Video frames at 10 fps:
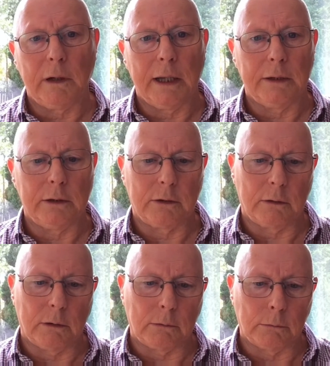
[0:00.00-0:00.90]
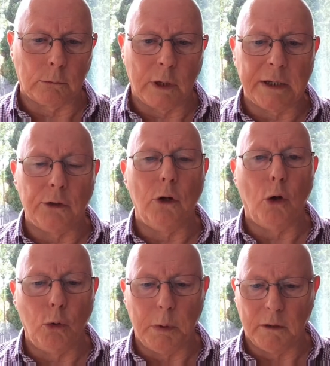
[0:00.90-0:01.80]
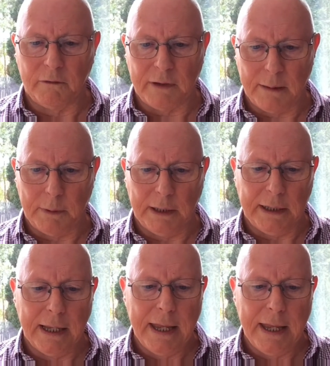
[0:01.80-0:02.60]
and great noble family.